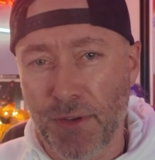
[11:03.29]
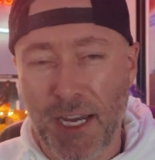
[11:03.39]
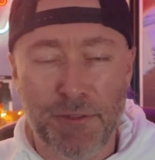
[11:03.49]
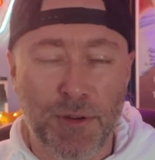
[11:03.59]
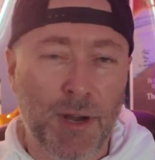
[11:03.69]

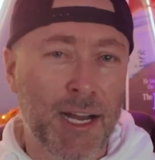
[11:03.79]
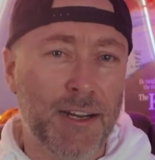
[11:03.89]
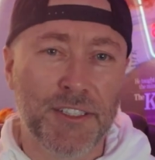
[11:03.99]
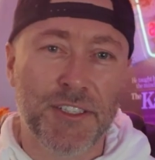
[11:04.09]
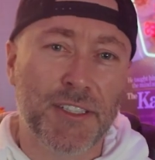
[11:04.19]
After a
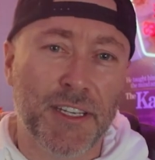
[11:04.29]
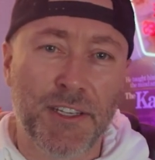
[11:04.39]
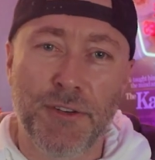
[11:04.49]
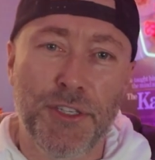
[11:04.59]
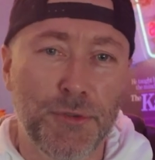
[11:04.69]
while, it's just like
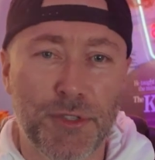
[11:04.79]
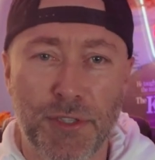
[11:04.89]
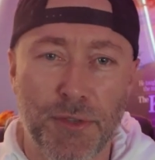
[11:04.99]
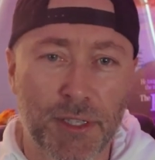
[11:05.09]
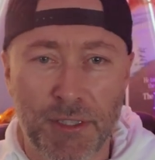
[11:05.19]
you're used
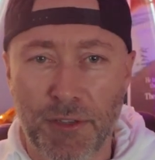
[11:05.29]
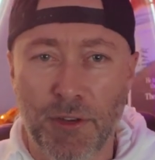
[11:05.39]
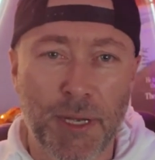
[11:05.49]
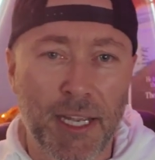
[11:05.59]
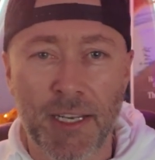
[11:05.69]
to it. You
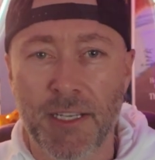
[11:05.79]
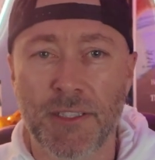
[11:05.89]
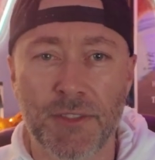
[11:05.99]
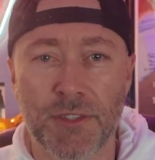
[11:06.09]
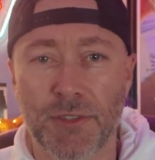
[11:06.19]
don't pay any
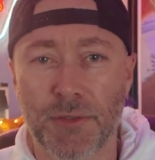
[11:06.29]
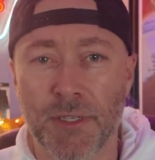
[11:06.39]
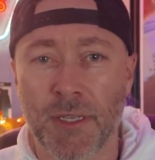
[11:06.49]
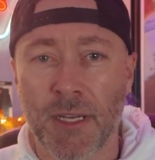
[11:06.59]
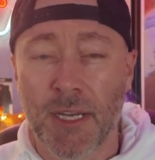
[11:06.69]
attention to it.